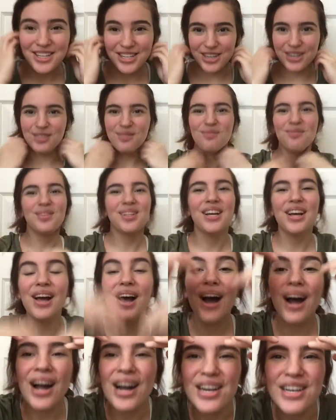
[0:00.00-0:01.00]
So
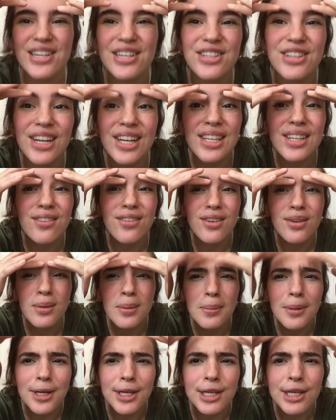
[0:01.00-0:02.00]
I just tried to
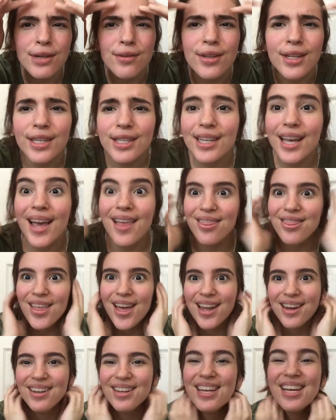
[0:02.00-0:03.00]
film a bunch of this and
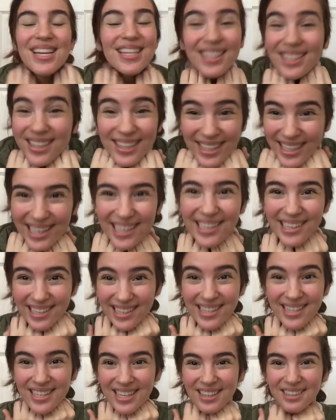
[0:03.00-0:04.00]
then it deleted
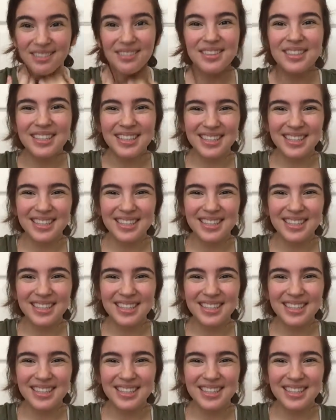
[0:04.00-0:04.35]
itself.